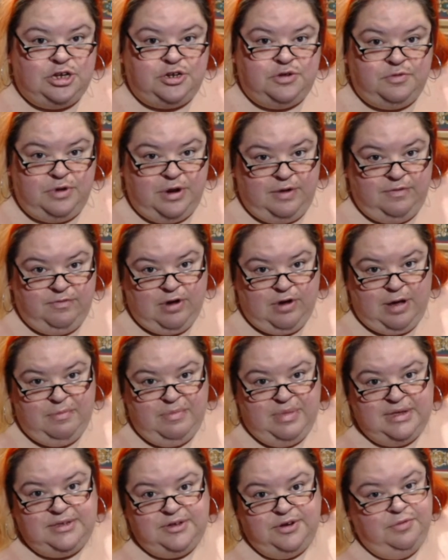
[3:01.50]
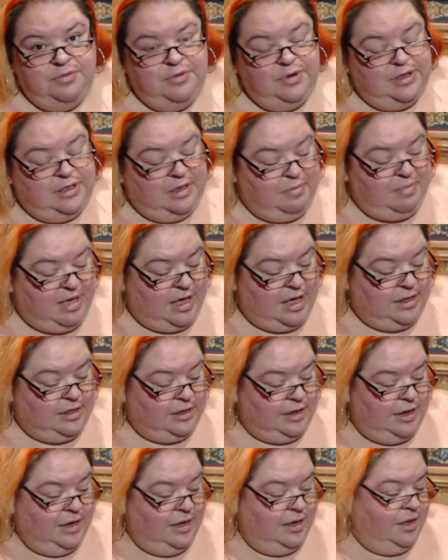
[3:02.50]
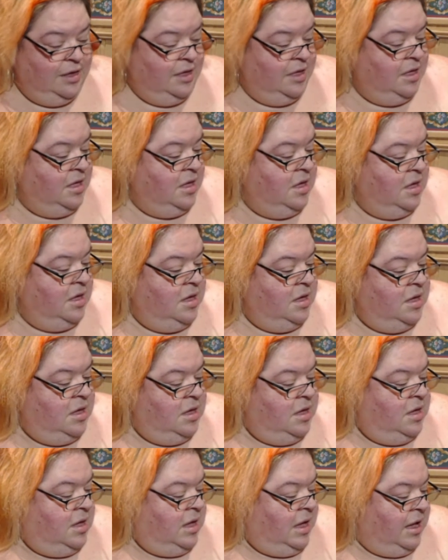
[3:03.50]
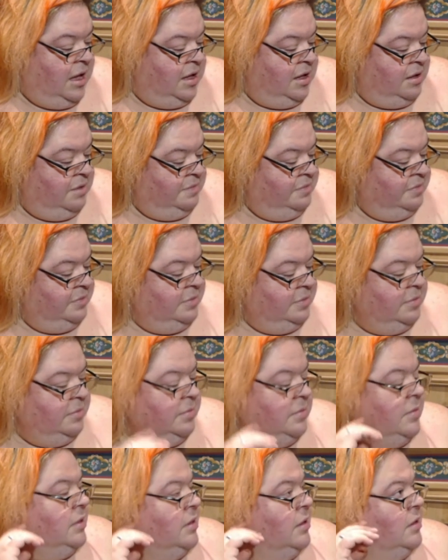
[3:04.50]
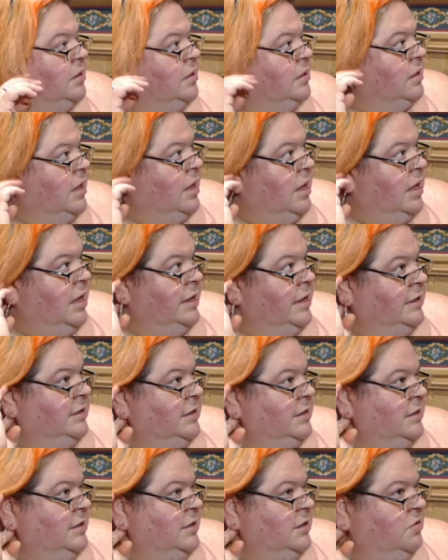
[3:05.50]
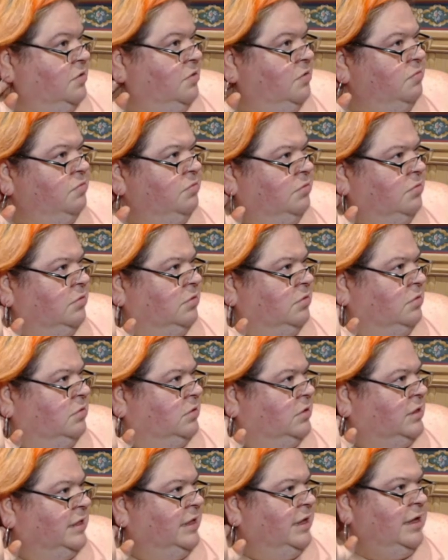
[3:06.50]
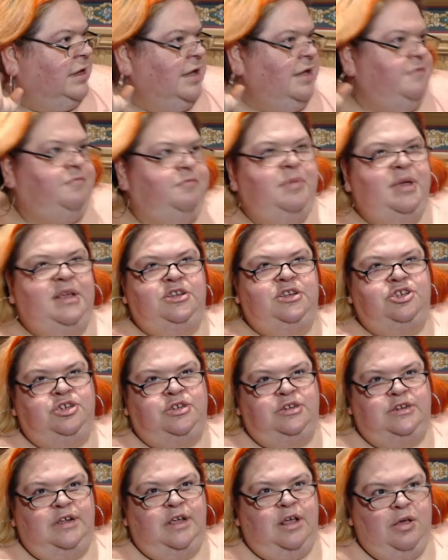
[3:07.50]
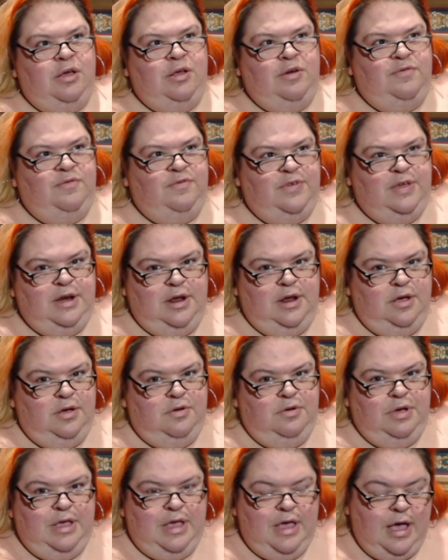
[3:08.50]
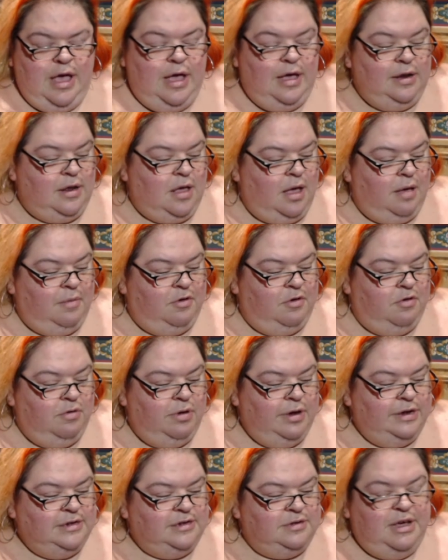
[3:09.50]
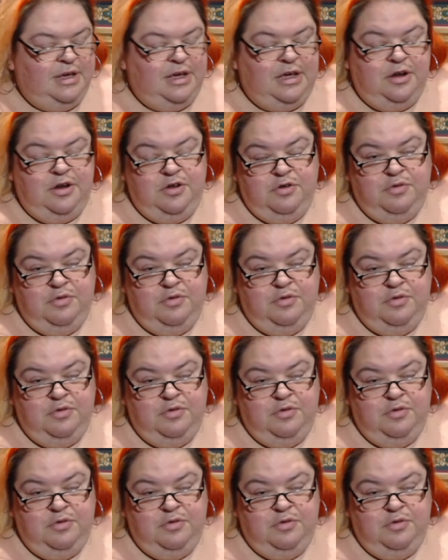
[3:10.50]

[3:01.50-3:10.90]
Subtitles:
it whenever I miss her really badly. I don't think I've mentioned on video yet, I'm going to make a new